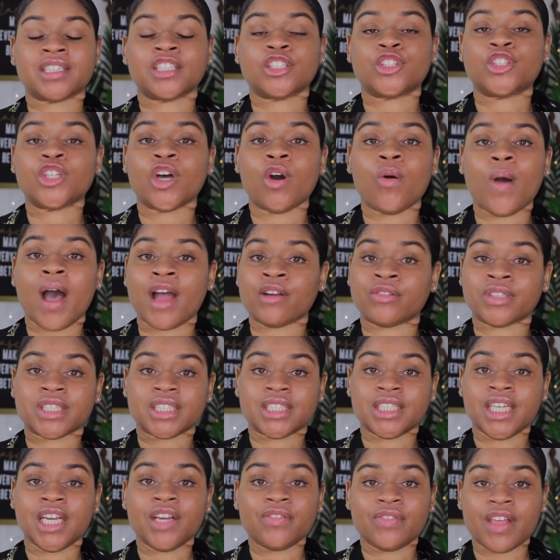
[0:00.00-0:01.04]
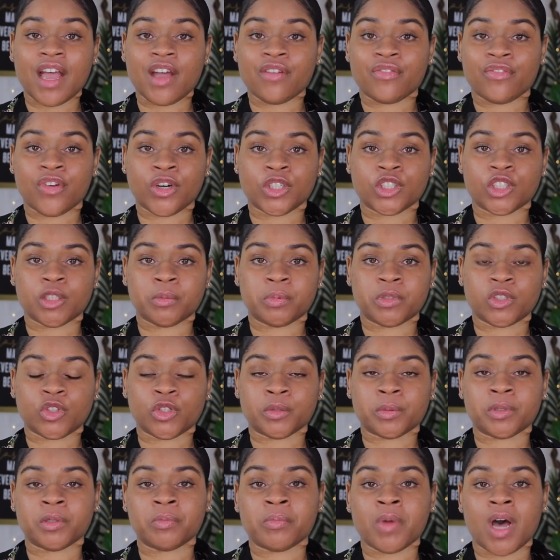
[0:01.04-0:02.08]
So I received that first
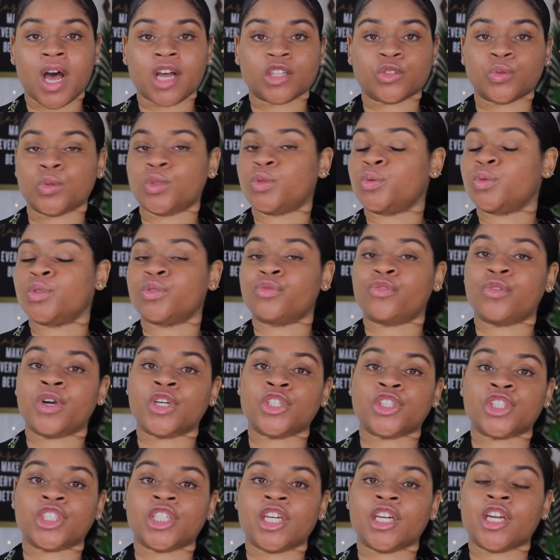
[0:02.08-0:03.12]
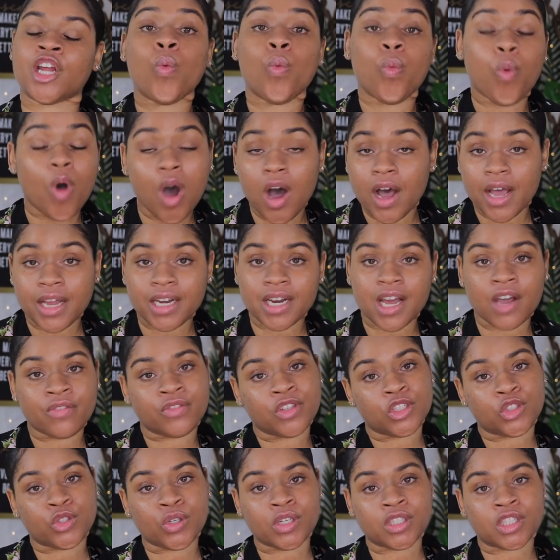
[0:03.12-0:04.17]
subscription box, which was version one of the
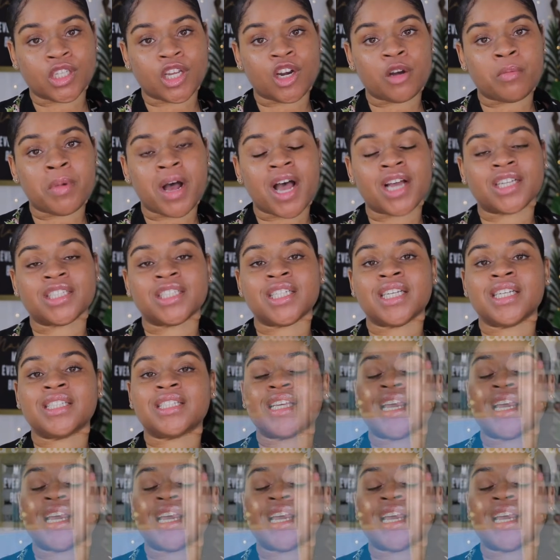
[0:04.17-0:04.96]
Trendsetter boxes,